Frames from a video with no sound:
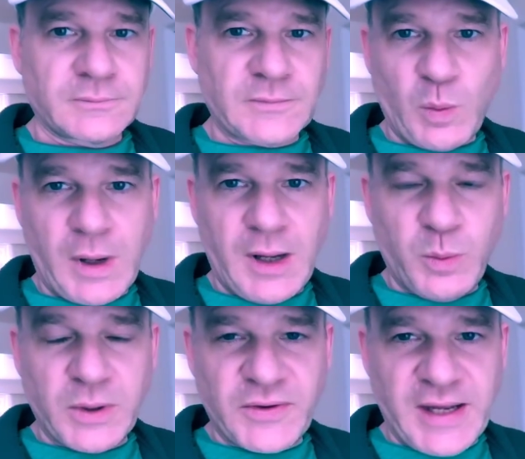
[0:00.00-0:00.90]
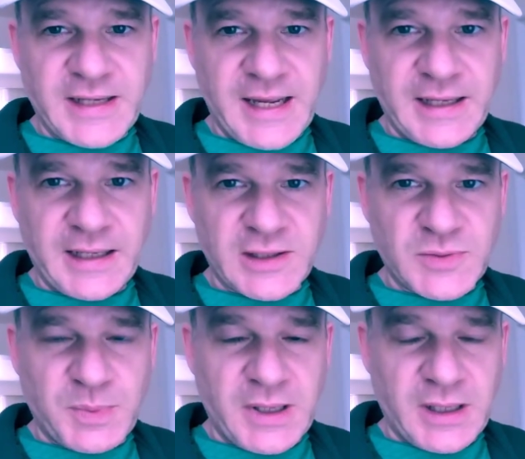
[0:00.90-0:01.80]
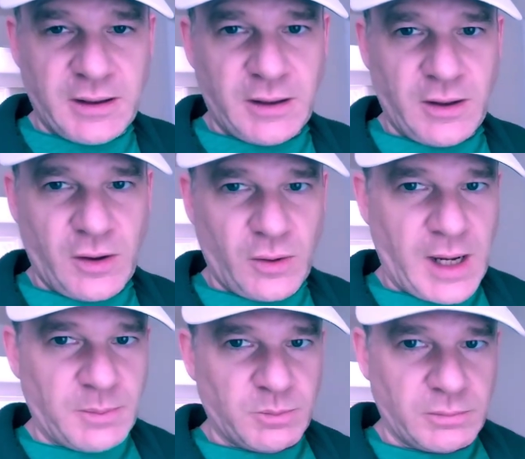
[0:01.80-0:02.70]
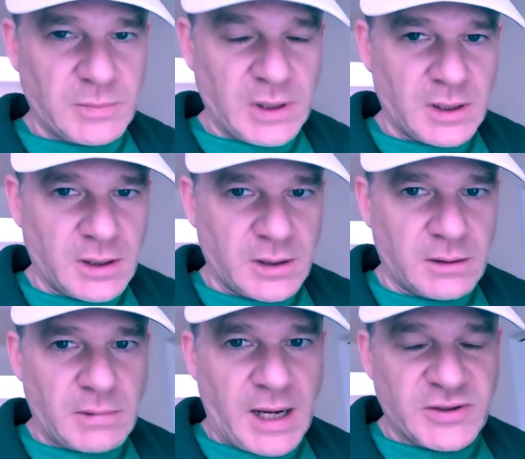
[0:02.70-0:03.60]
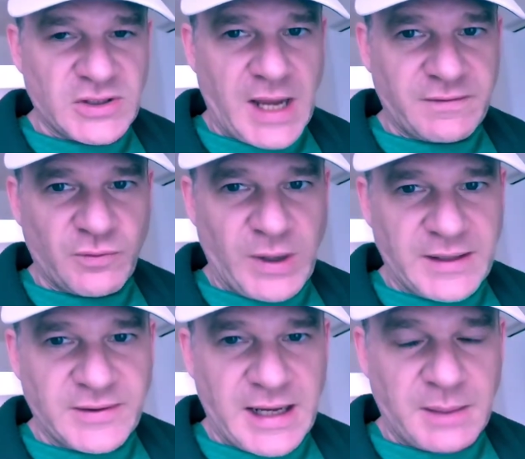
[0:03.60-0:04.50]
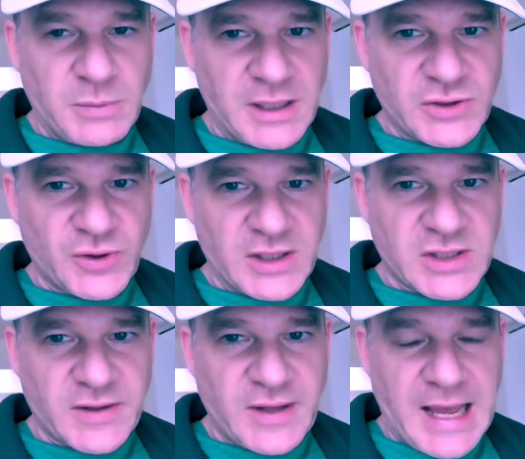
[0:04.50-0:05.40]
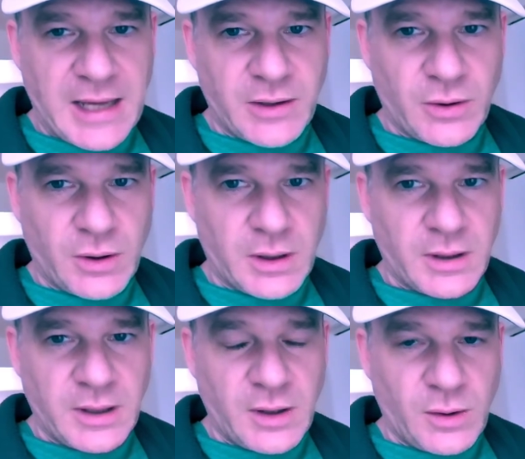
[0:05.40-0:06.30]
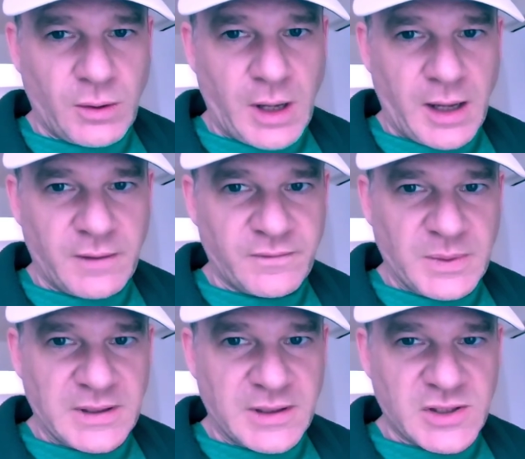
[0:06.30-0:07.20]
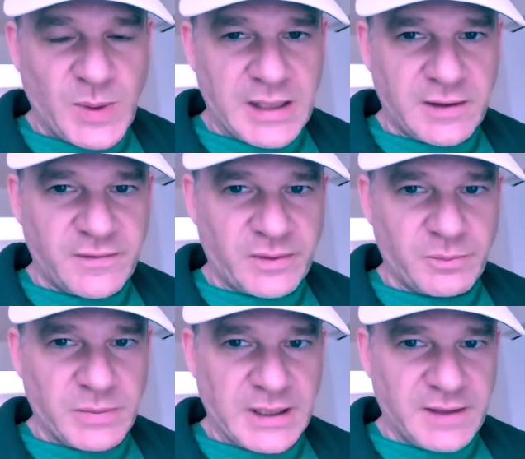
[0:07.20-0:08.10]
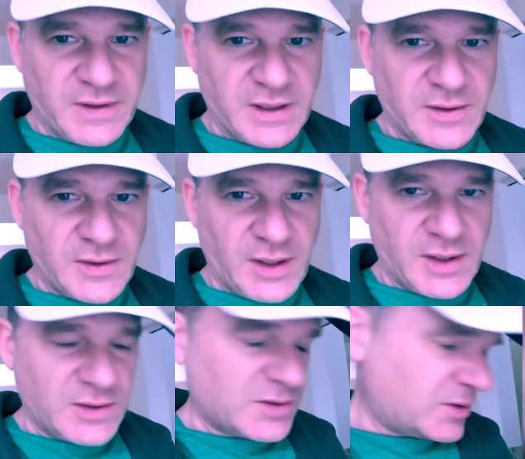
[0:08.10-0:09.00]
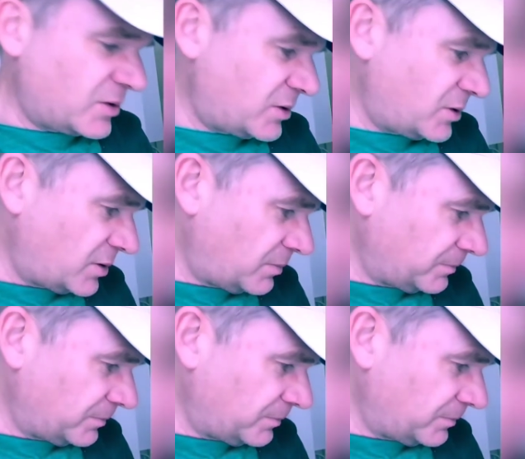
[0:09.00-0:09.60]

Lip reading: would they take it as being, you know, I just haven't read that, I'm not interested in that, or, you know, I've been dissuaded from believing in this.